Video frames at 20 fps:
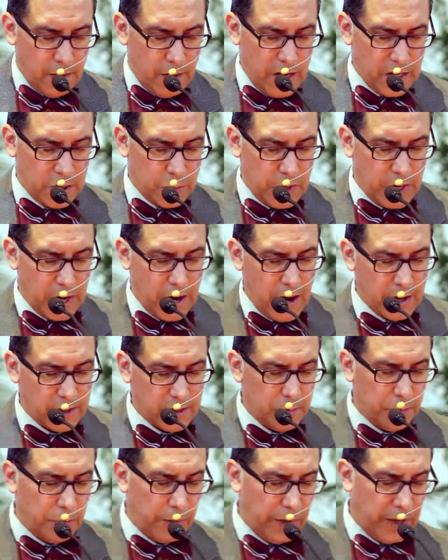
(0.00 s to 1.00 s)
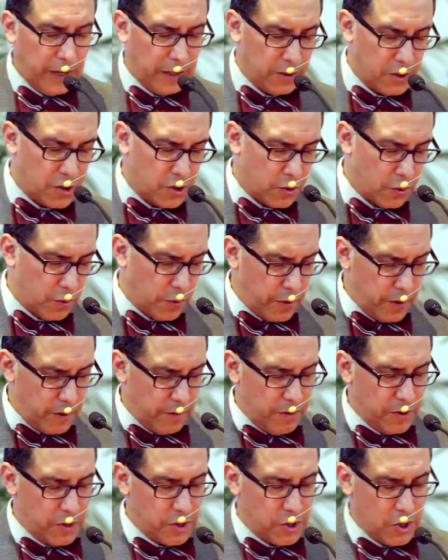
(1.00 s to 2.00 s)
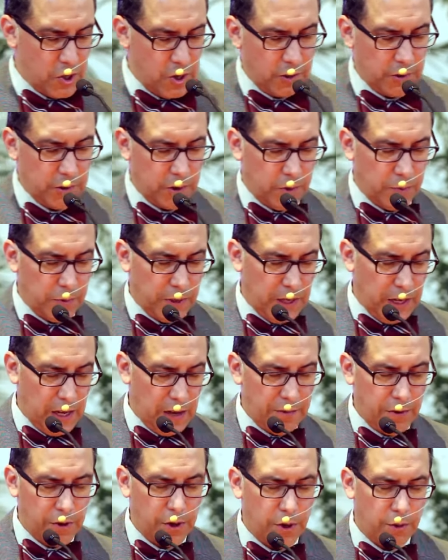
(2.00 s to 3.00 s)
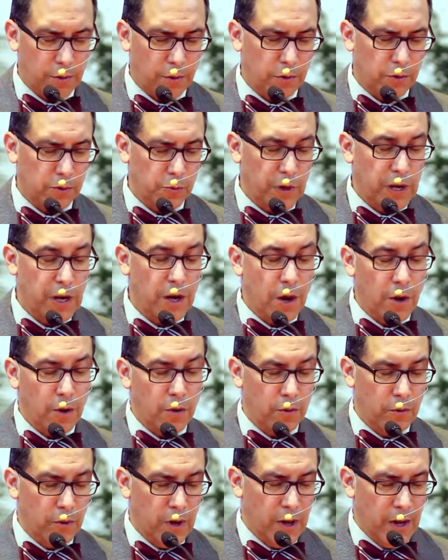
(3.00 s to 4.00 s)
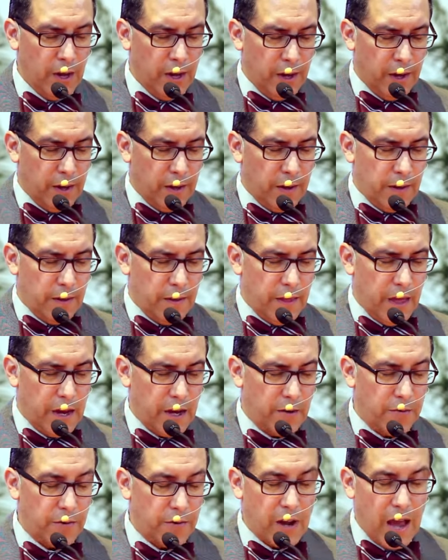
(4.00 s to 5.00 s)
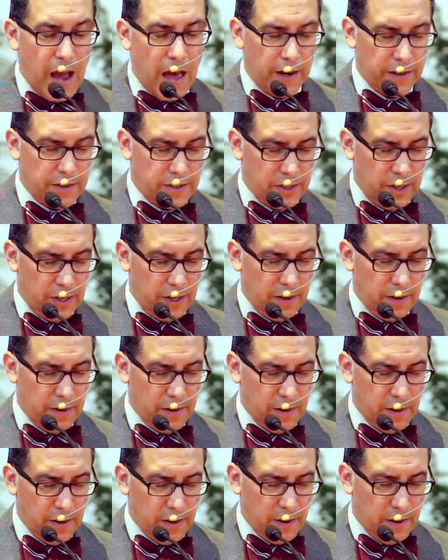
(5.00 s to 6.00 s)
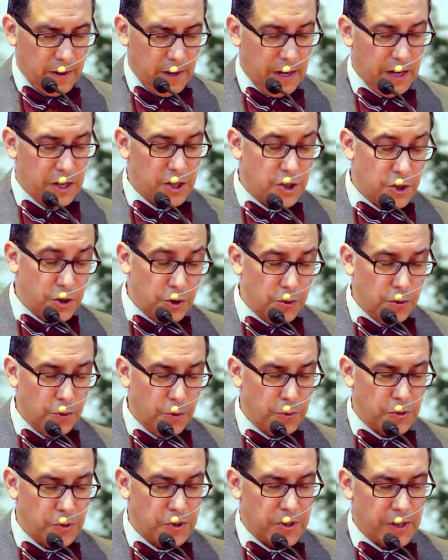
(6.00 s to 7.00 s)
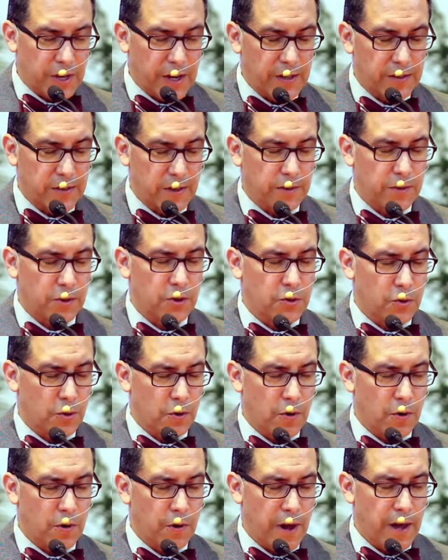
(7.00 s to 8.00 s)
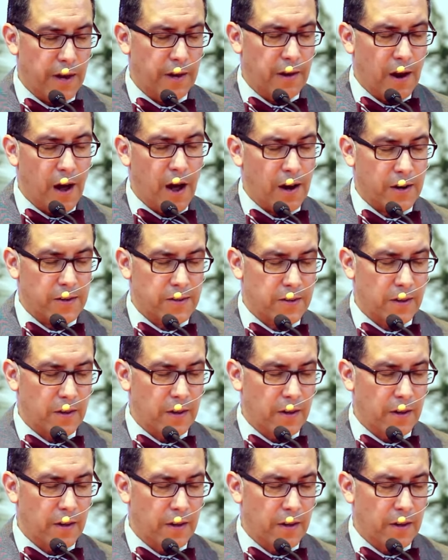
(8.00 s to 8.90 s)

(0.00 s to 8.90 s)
as we contemplate the story of this young little 11 year old, we know that in reality, it is you who stands at the door and knocks